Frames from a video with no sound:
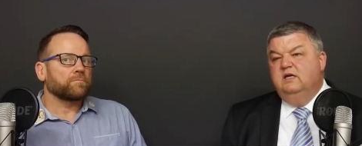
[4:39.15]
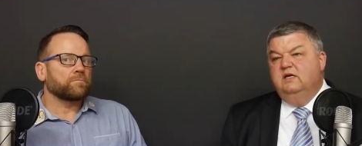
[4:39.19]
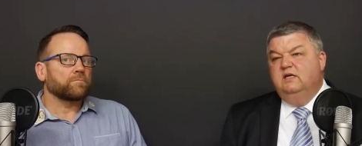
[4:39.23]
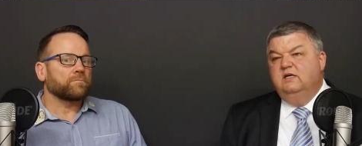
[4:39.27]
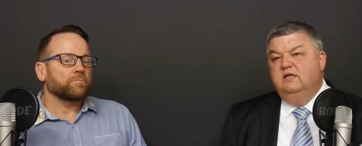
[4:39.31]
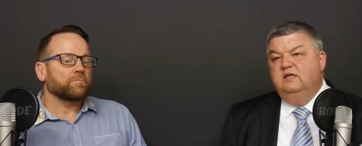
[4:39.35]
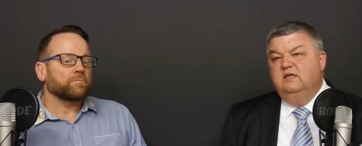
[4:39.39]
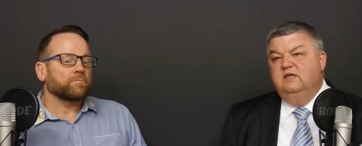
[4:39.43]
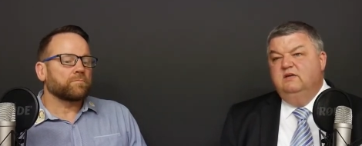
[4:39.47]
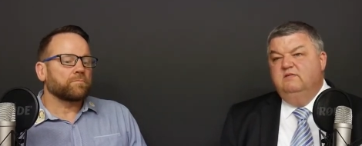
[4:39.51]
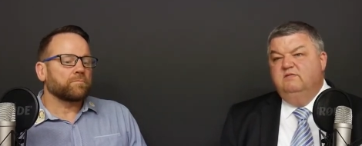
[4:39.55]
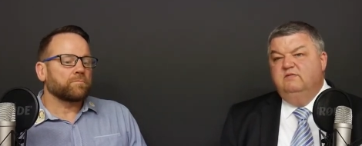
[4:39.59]

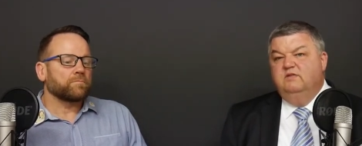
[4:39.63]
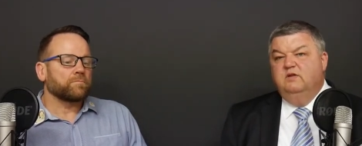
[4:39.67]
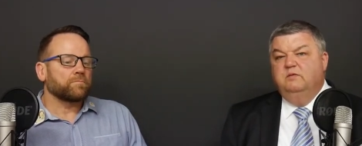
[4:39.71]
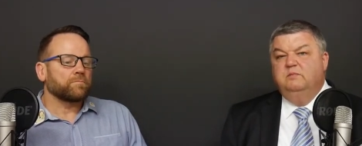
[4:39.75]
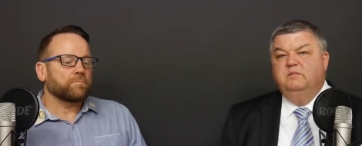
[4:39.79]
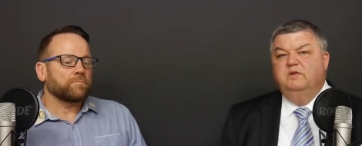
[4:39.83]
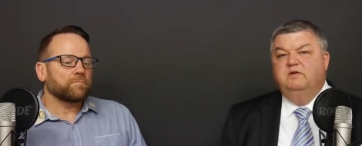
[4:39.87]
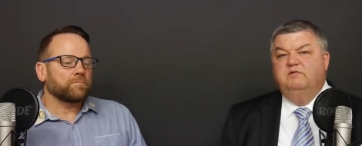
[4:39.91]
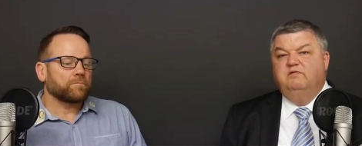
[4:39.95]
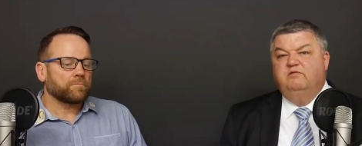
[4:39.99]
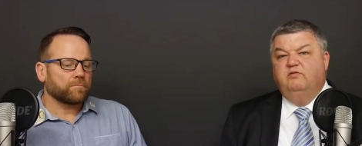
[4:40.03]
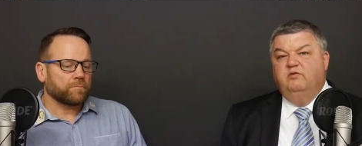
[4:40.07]
Speaker 1: give them
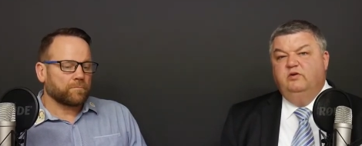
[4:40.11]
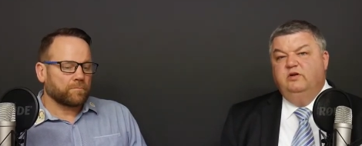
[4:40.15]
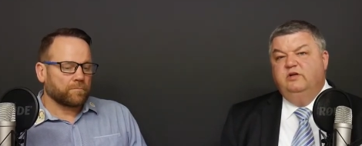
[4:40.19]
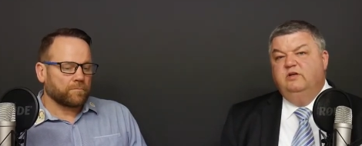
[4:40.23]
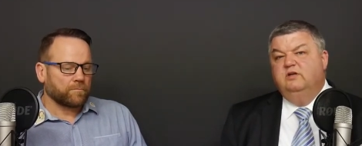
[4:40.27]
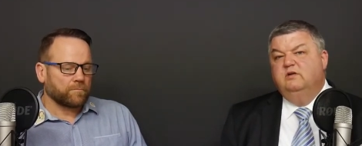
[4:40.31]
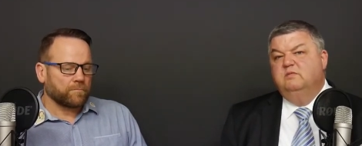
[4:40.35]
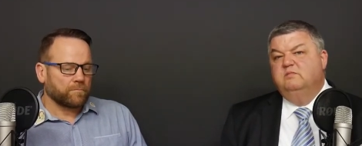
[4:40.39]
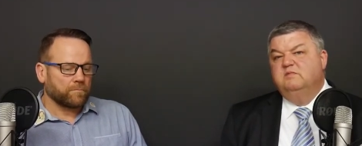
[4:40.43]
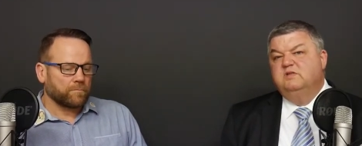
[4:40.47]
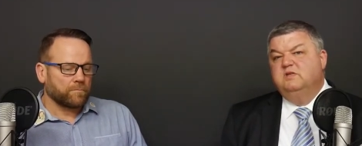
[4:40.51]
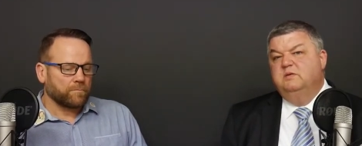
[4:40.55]
the
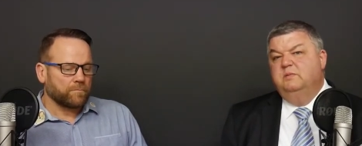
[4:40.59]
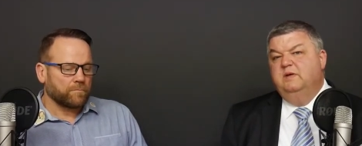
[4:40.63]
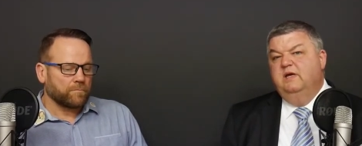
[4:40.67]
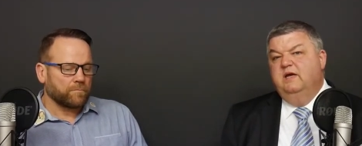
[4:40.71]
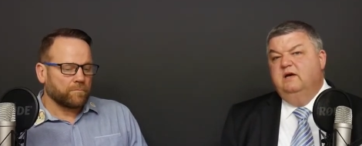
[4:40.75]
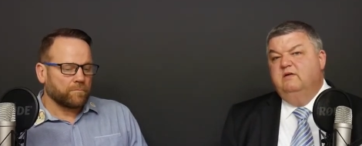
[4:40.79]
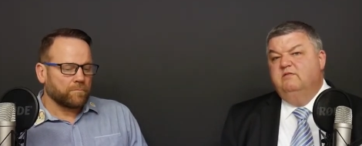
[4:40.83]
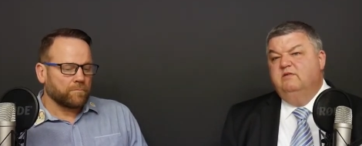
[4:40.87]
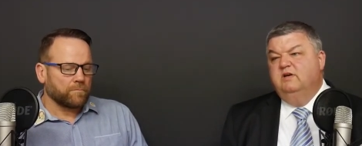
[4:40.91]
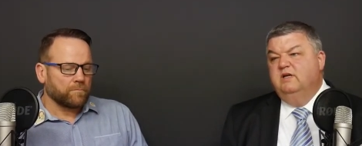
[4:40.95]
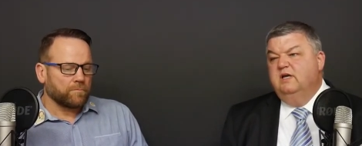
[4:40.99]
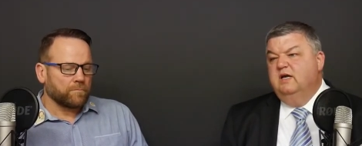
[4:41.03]
freedom to be
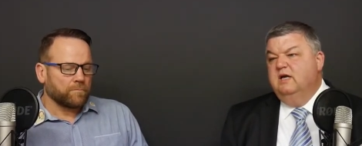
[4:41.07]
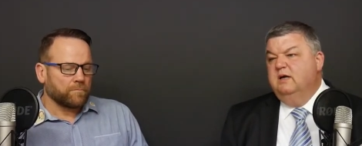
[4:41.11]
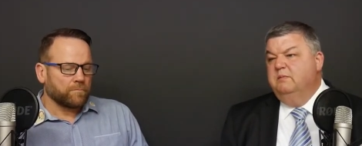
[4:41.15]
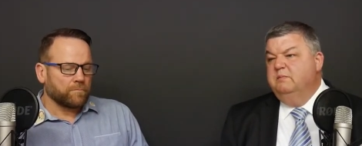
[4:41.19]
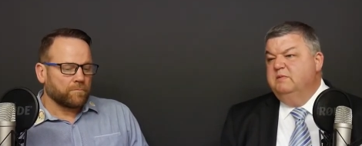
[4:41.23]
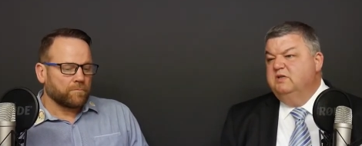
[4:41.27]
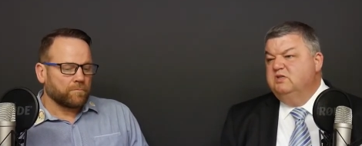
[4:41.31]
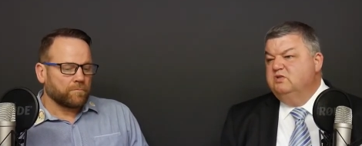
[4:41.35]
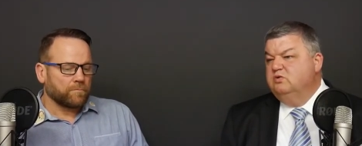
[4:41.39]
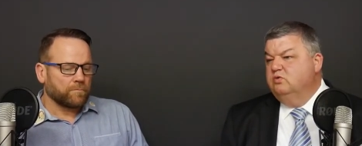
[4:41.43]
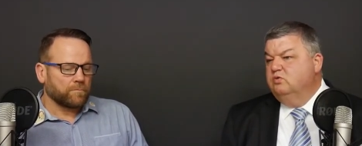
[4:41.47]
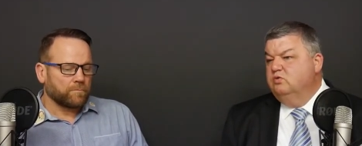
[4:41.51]
able to come
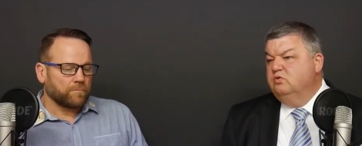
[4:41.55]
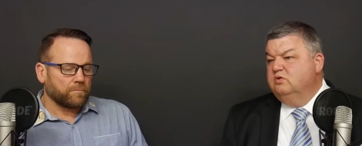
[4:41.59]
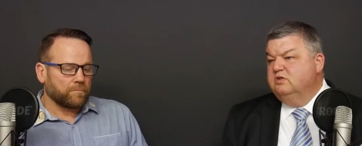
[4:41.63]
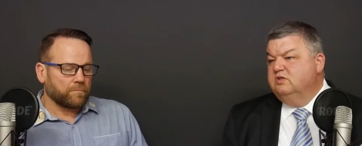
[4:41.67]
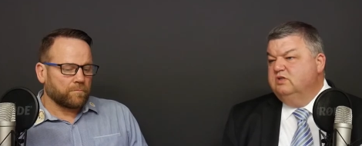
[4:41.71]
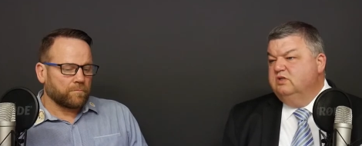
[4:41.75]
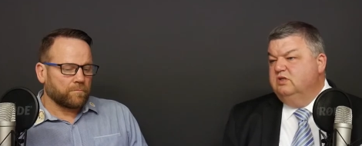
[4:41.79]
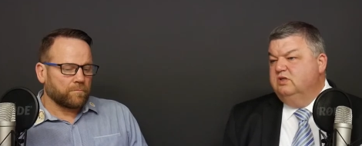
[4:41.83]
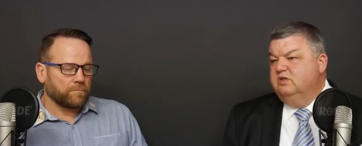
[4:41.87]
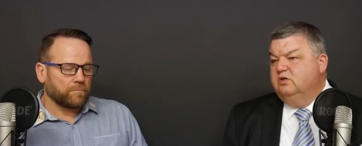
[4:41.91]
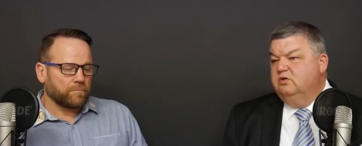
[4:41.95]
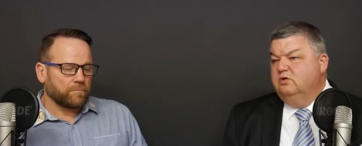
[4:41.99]
and talk
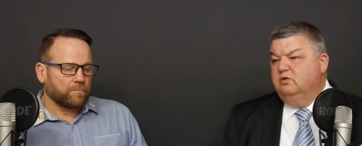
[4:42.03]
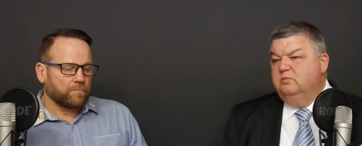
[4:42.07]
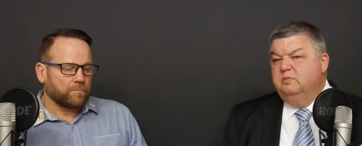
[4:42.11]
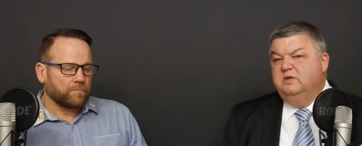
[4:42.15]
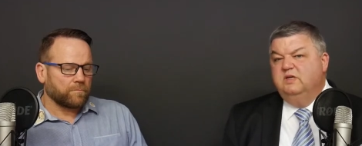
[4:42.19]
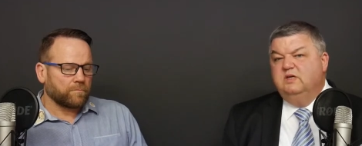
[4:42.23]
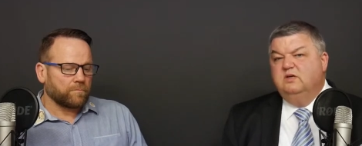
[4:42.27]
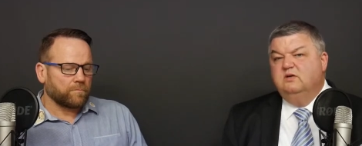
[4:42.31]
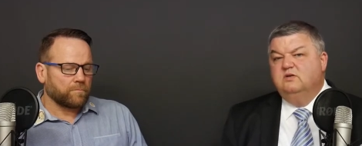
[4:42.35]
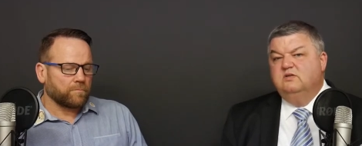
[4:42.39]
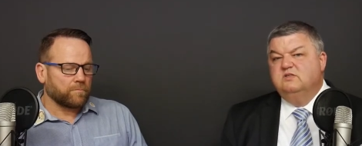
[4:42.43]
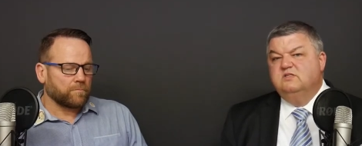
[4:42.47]
to you
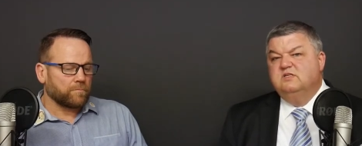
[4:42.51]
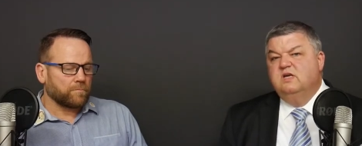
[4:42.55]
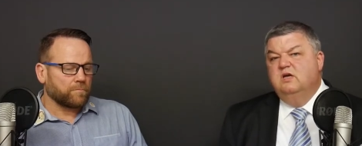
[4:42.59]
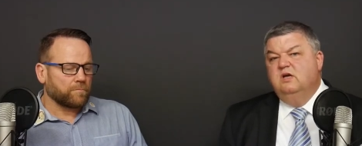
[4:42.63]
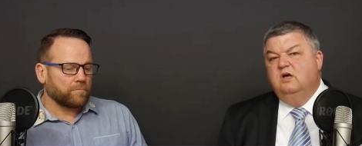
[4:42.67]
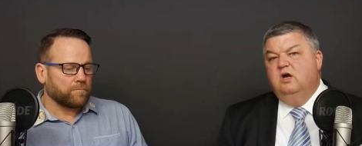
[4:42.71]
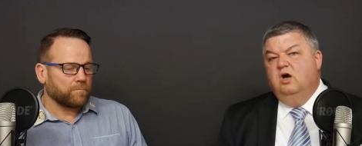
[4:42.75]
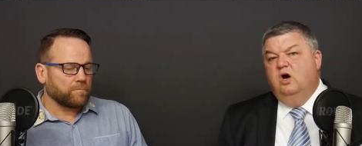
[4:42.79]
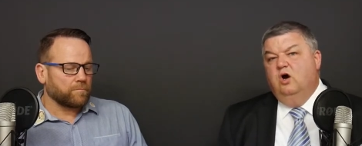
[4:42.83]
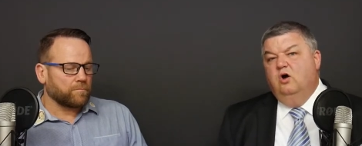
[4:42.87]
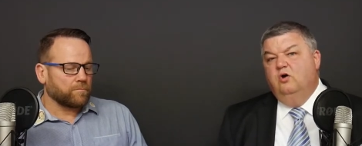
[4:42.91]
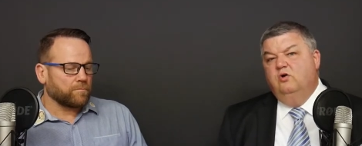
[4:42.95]
because
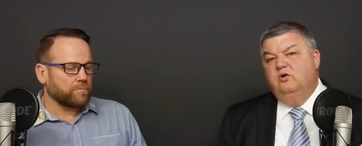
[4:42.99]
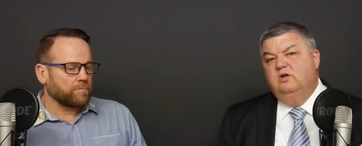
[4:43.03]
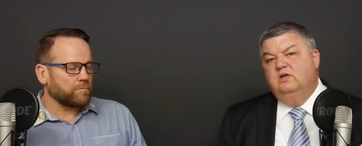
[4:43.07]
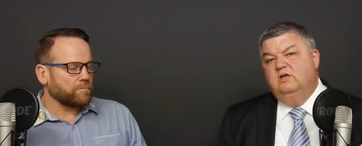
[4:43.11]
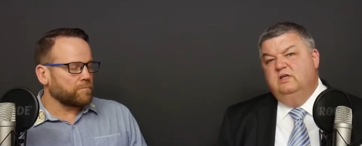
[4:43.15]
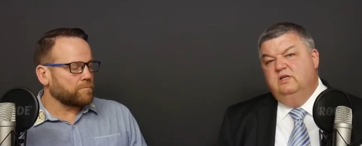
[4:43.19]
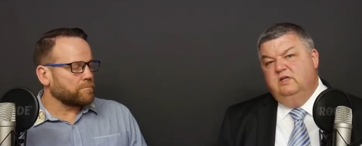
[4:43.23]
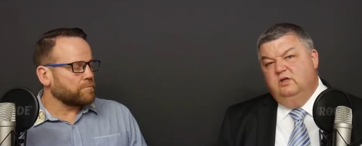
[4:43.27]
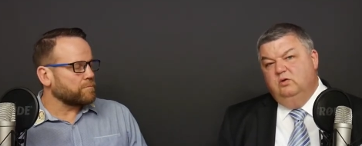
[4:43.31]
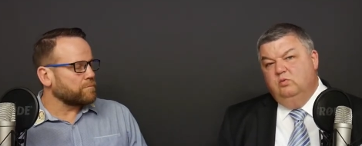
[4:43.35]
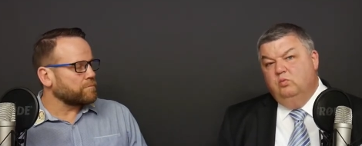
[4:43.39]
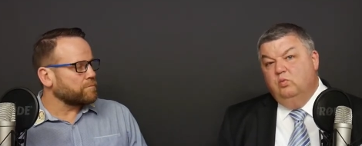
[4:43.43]

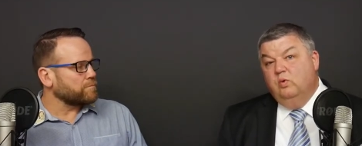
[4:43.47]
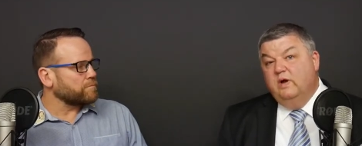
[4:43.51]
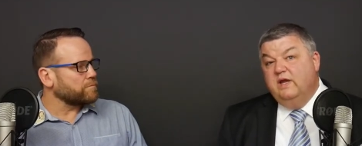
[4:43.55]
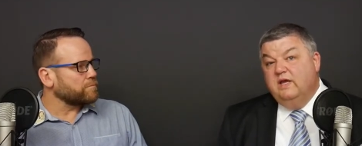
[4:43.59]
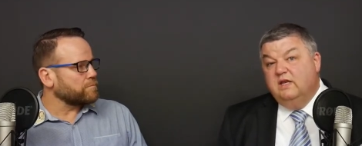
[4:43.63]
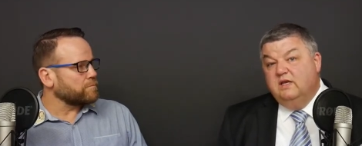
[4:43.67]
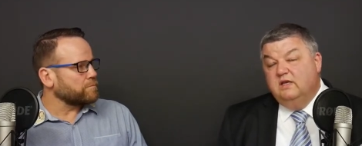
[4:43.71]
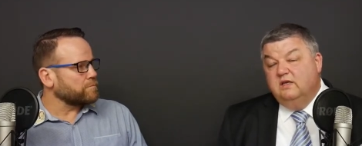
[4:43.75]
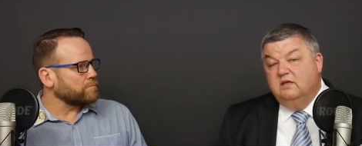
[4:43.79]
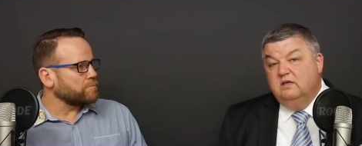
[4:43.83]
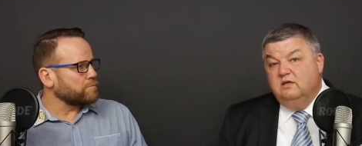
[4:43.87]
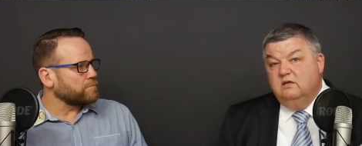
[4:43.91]
only
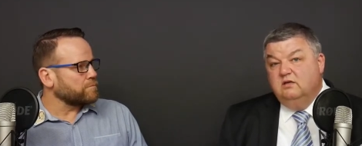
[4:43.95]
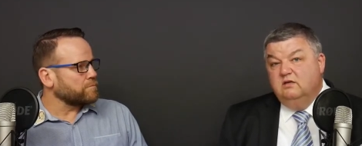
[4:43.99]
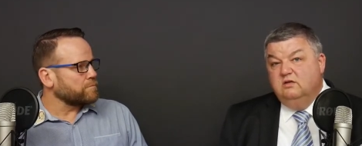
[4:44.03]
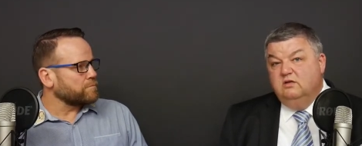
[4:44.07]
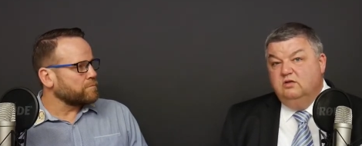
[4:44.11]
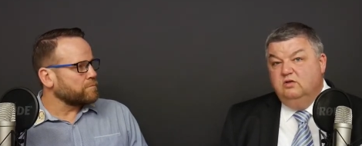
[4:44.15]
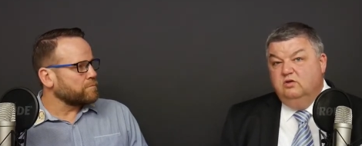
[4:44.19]
when